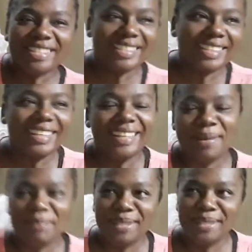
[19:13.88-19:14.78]
chicken,
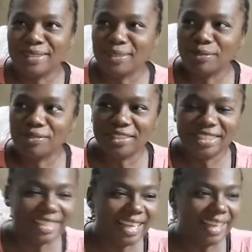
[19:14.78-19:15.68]
God bless her, so before
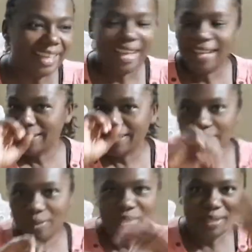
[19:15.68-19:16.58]
she died. So
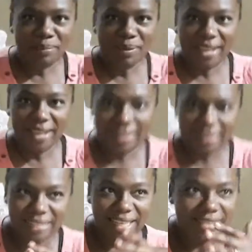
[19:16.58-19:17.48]
she would
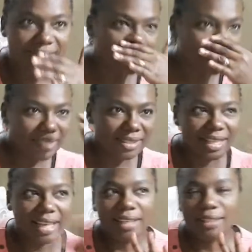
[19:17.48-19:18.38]
supply like the chickens,
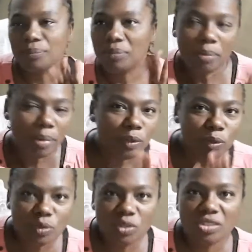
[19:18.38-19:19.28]
like maybe
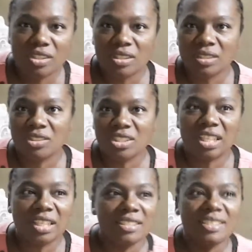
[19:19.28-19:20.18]
2-3
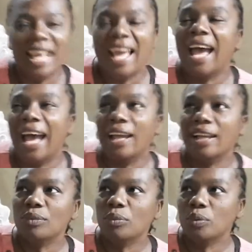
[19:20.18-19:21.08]
chickens,
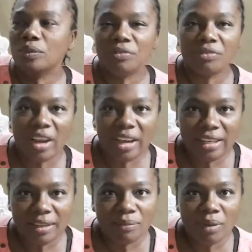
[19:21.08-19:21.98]
and we would fry
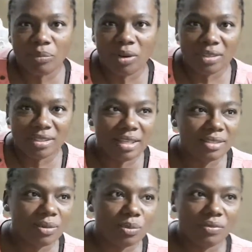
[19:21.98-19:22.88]
them. My brothers and
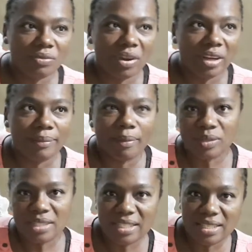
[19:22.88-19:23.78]
so would fry them. I
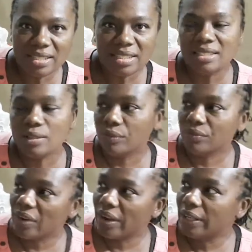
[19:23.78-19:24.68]
would season it, I would
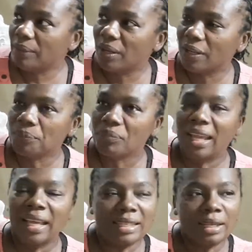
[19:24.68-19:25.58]
fry them, and
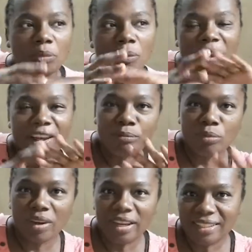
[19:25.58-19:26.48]
then we buy
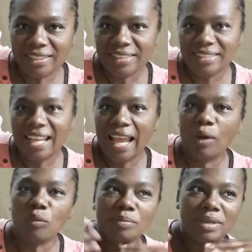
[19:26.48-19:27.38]
bread.
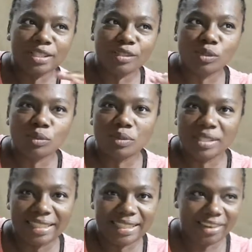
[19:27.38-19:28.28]
And we mix juice
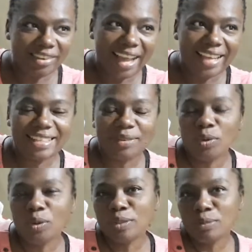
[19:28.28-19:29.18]
and carry ice, and
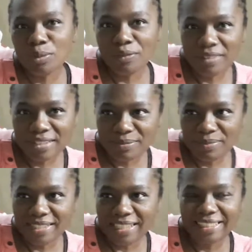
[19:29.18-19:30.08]
we go to Bluefields
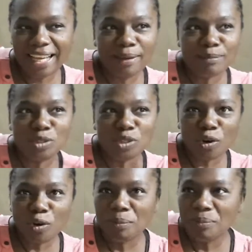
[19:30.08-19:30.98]
Beach at time.
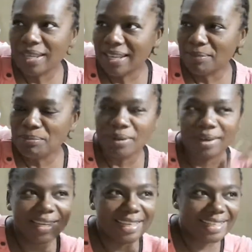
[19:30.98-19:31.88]
Jermaine,
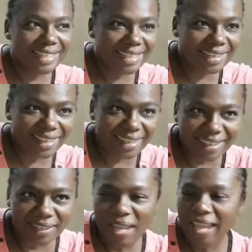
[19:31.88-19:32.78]
Paul,
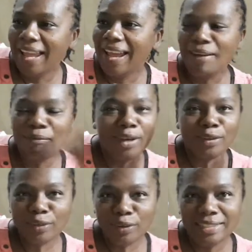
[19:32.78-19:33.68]
Leela. I'm a
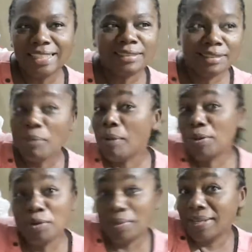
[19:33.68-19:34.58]
little cause them a
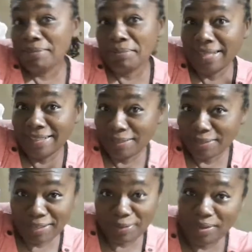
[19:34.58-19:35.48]
big woman and man
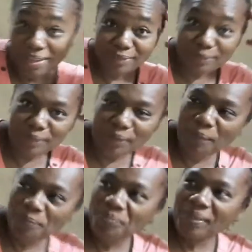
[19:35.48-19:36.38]
now, cause we all grow
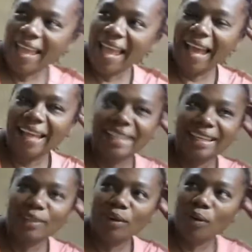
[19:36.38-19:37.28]
up. And
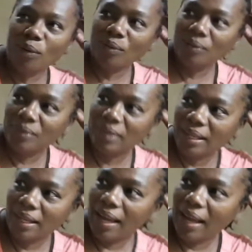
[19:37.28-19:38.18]
then now,
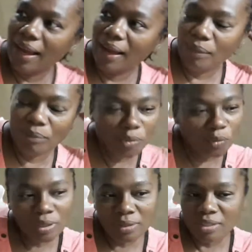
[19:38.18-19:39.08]

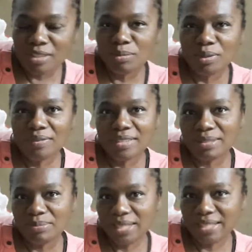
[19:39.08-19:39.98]
we'll go to
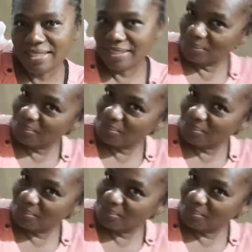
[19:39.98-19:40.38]
Bluefields Beach